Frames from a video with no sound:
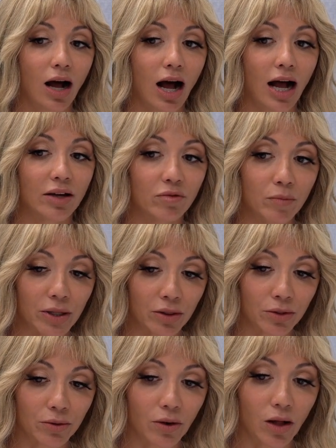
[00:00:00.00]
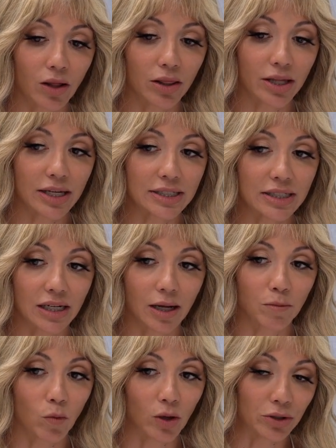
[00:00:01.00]
I've been through all this and
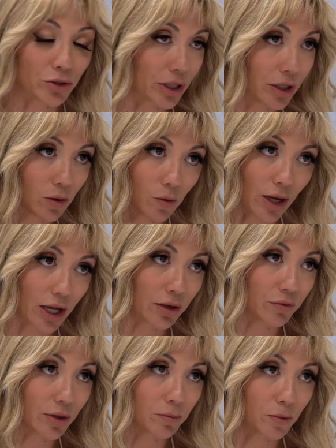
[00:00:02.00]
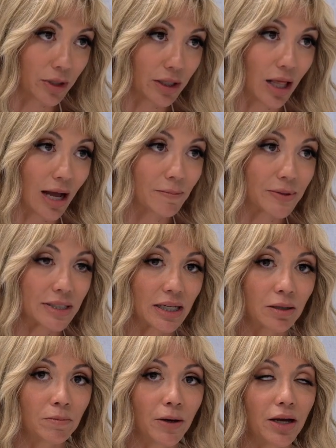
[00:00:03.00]
I'm one drink away from
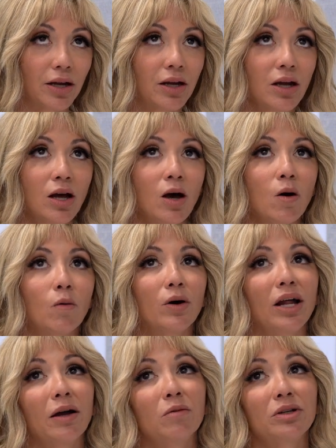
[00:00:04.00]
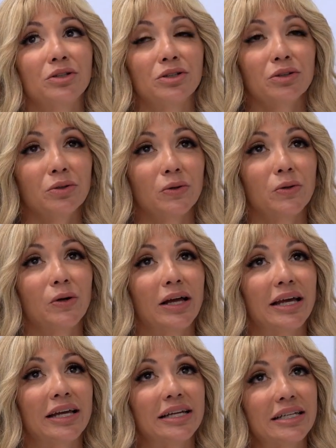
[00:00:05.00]
relapsing. But what I would do
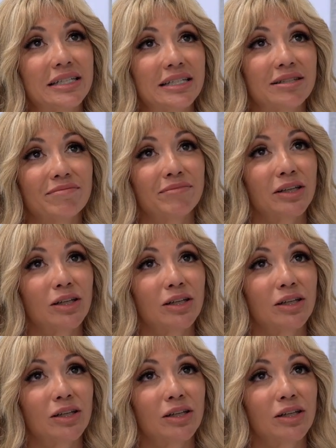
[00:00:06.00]
is,